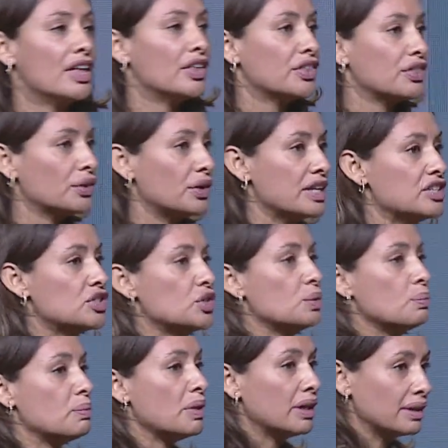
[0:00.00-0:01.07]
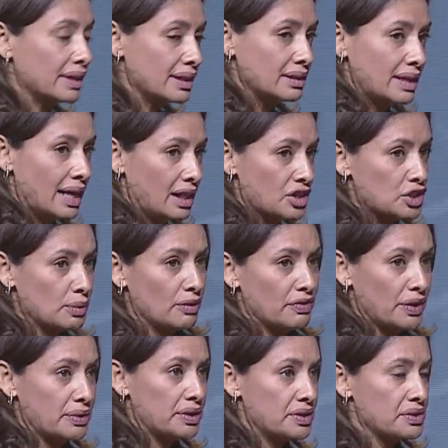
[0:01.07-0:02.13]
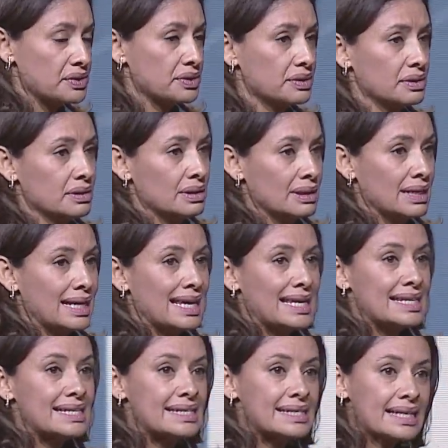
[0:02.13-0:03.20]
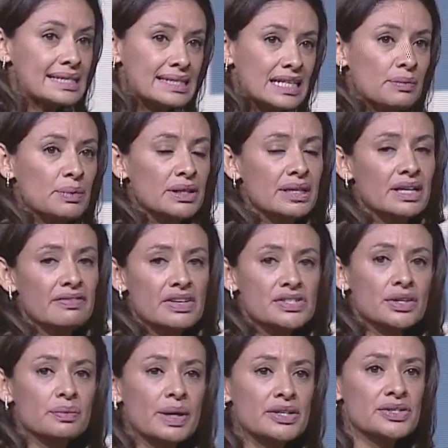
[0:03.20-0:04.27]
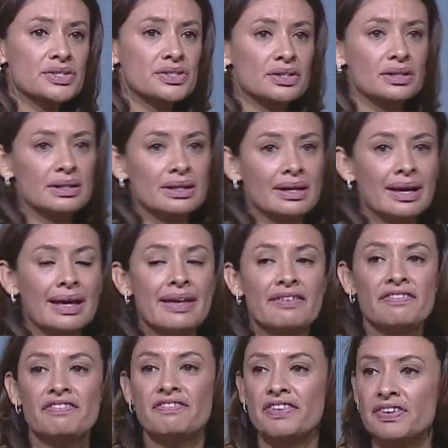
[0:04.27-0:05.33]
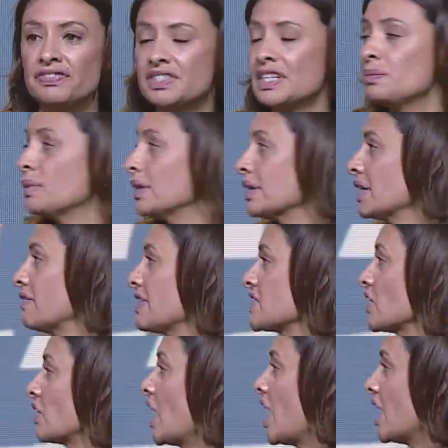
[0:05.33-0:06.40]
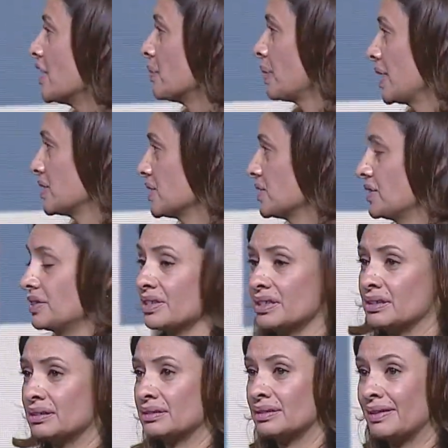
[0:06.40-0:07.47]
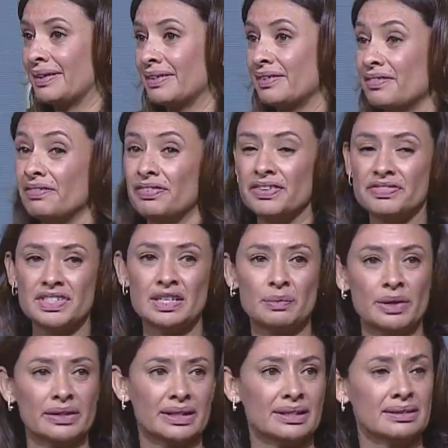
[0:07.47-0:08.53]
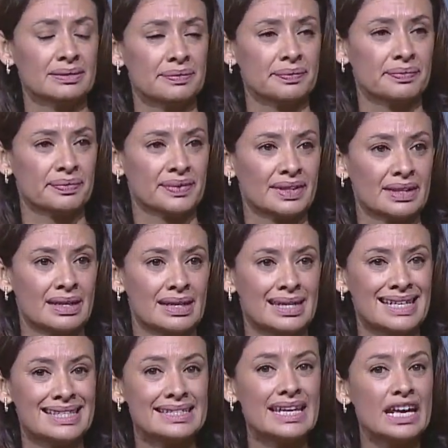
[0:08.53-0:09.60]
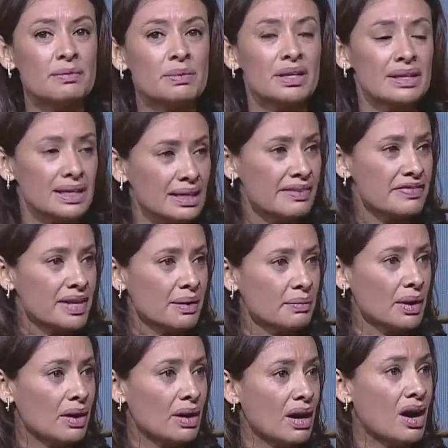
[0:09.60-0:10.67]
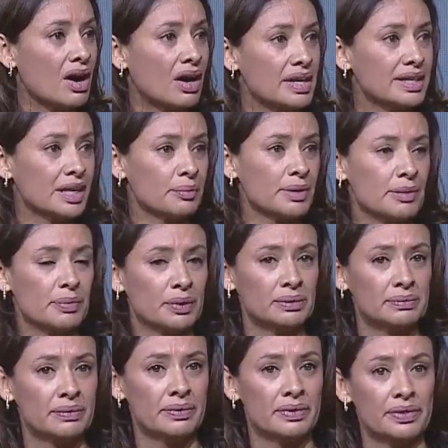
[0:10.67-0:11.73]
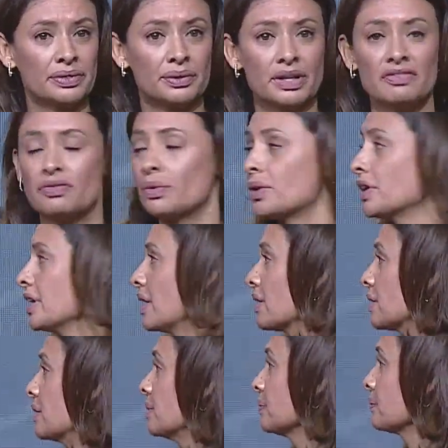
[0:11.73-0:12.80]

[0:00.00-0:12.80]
32 million eligible voters. 16 million of us are registered, 15 million of us are unregistered. 15 million. 10 million of them are young people, 34 or younger.